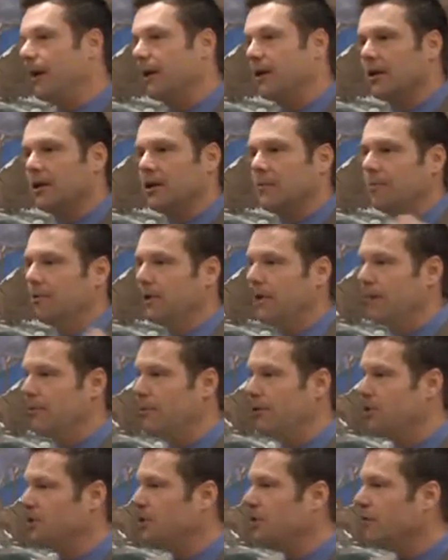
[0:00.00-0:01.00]
going to
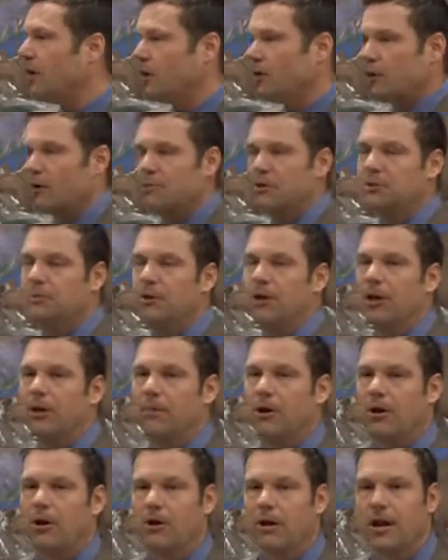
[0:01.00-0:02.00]
belabor this. You've all heard me speak
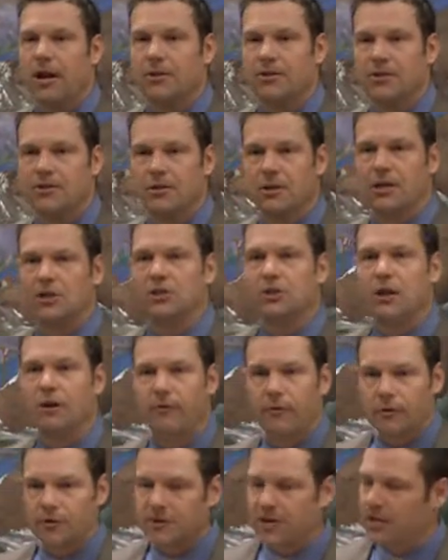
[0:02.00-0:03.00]
about our Kansas election law,
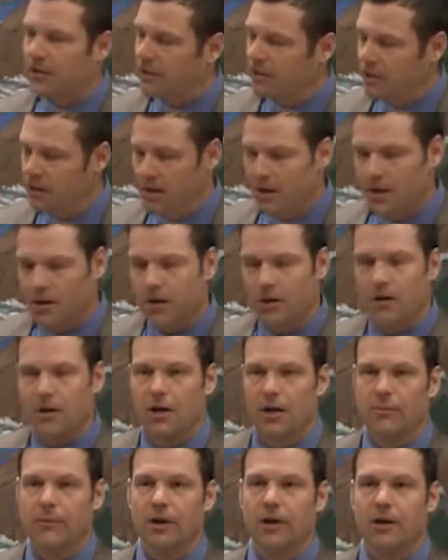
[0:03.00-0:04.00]
first state
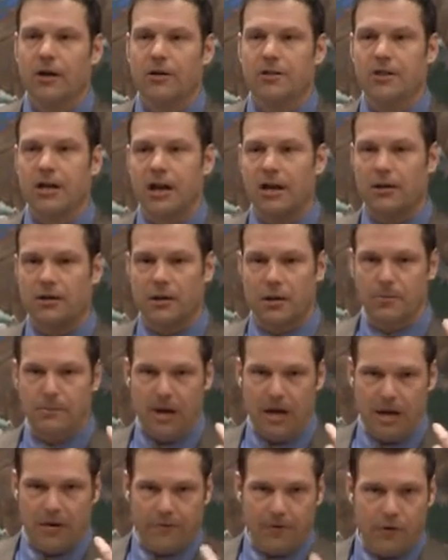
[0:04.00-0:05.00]
in America to
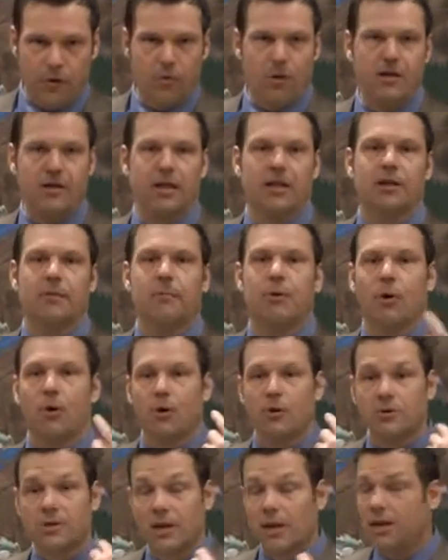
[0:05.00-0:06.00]
combine photo ID at the
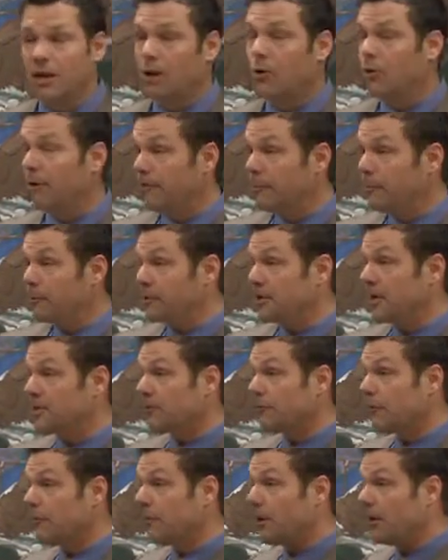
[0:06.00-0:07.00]
polls, equivalent
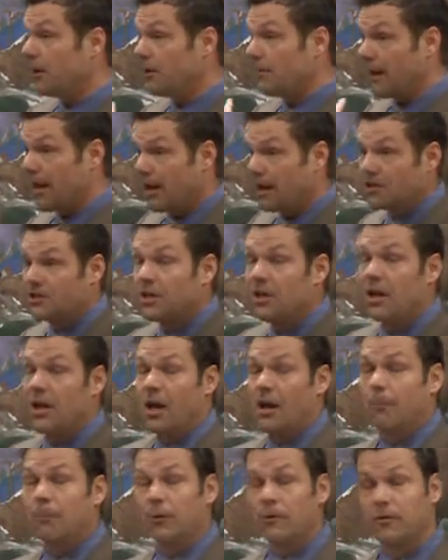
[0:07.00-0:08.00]
protection for mail-in ballots,
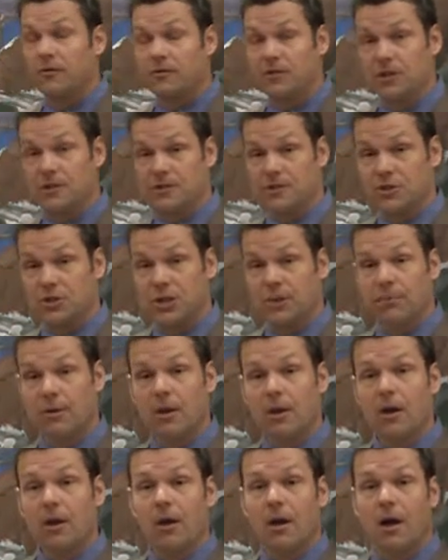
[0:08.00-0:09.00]
and proof of citizenship
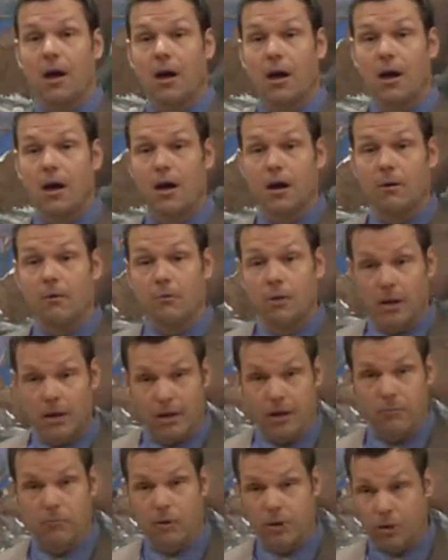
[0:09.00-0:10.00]

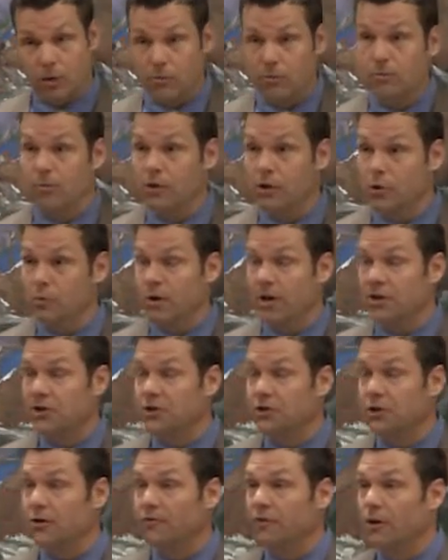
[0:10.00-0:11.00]
when you
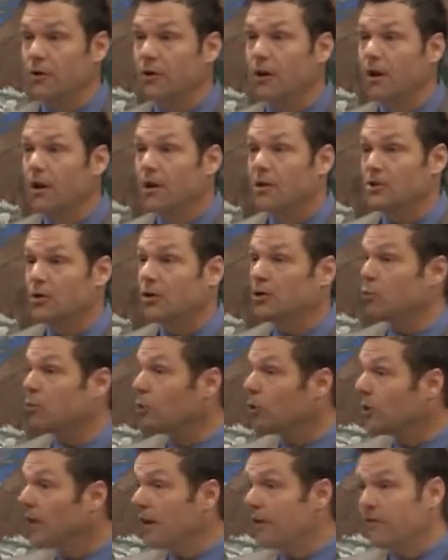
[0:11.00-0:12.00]
register to vote. So it's
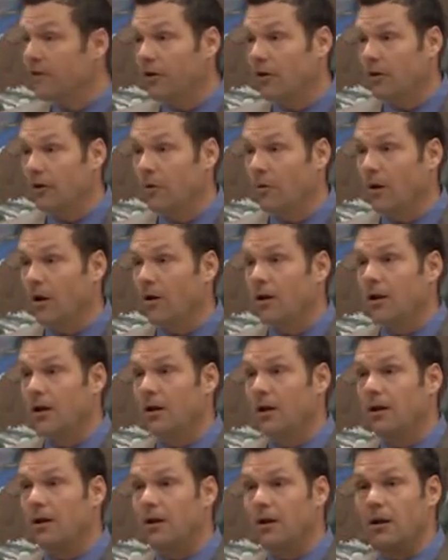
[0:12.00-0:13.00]
working very well.
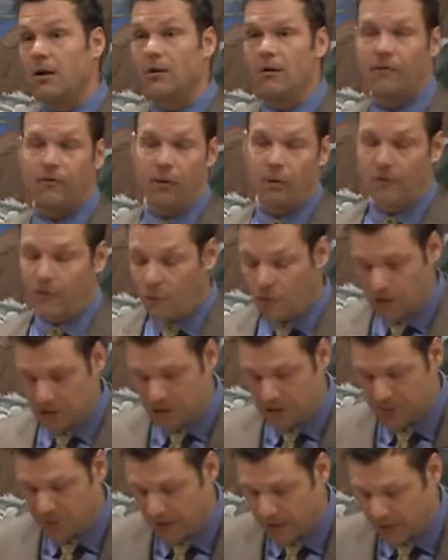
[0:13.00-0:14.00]
And if you have
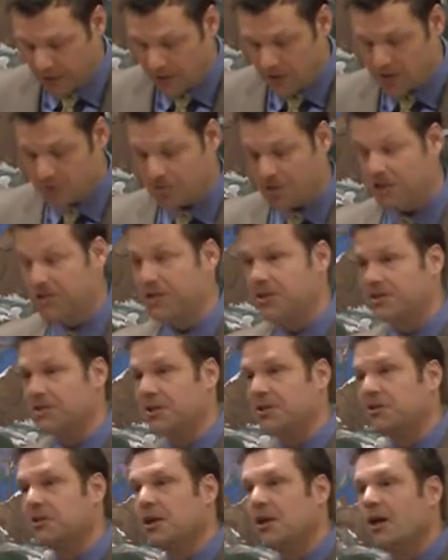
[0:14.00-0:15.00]
questions about it, I can give you some
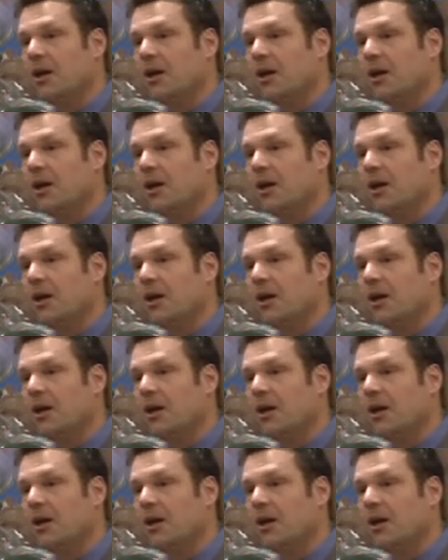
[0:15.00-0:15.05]
statistics.